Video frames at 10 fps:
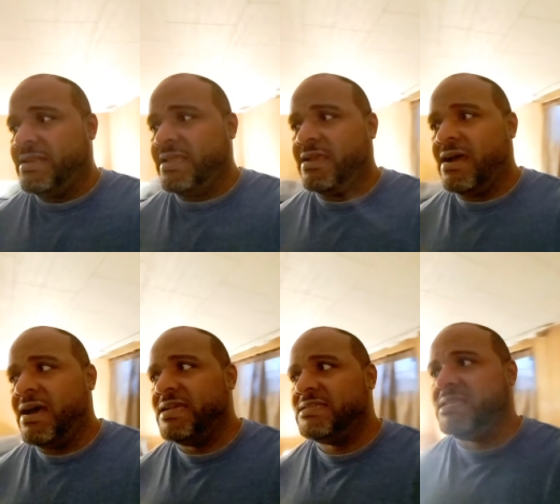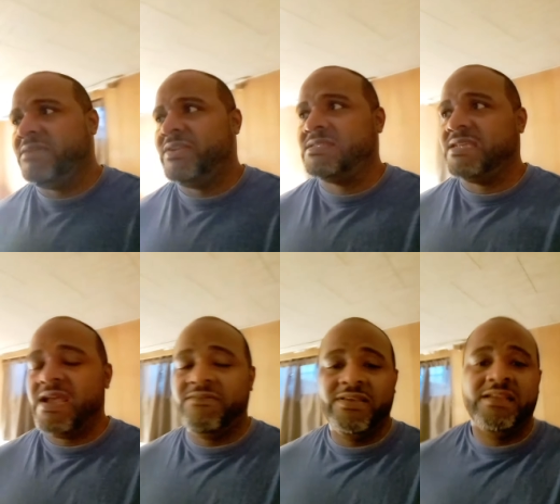that God has given us
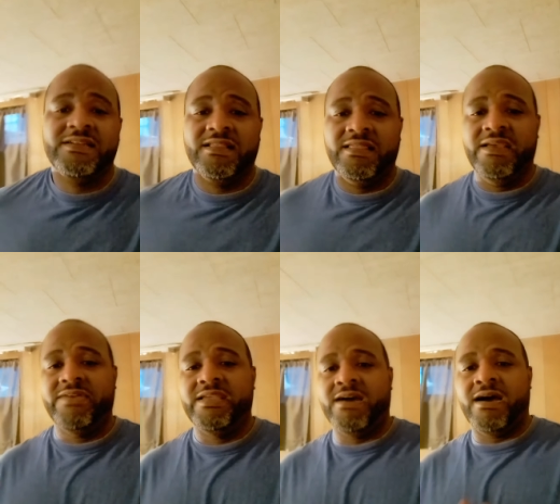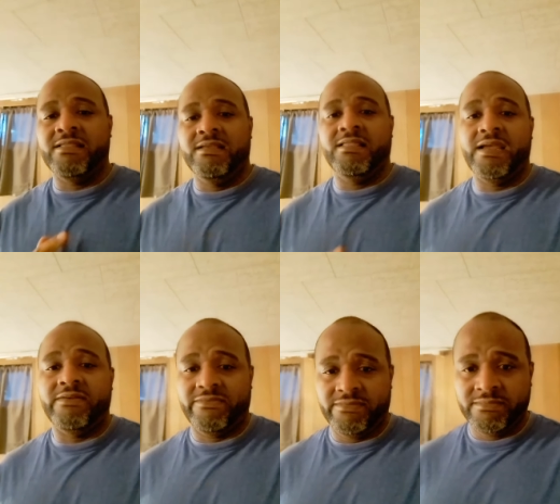everything to live a godly
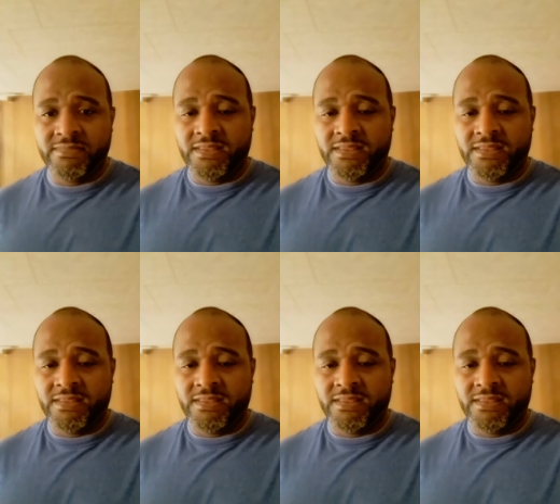life.